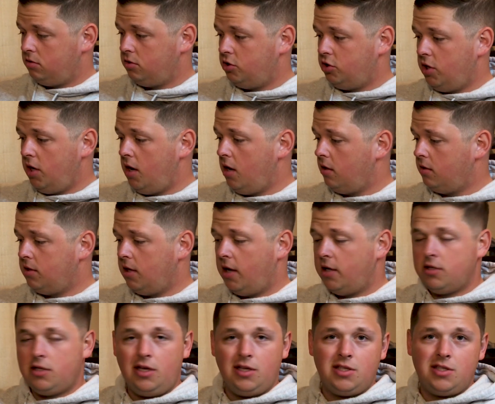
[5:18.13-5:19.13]
Delong
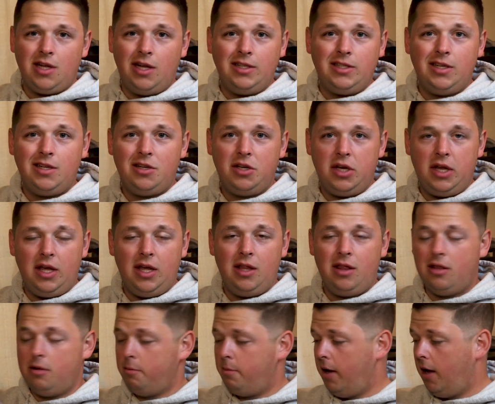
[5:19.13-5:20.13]
Dyes, they sent it
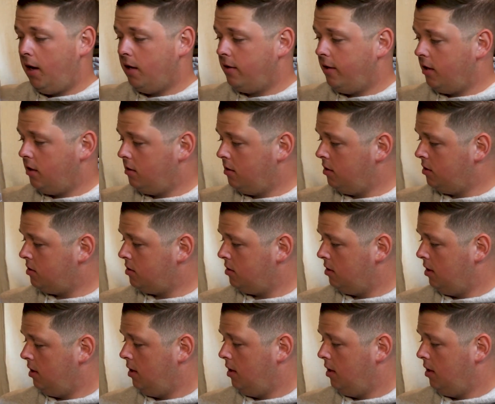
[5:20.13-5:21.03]
in the bag like this,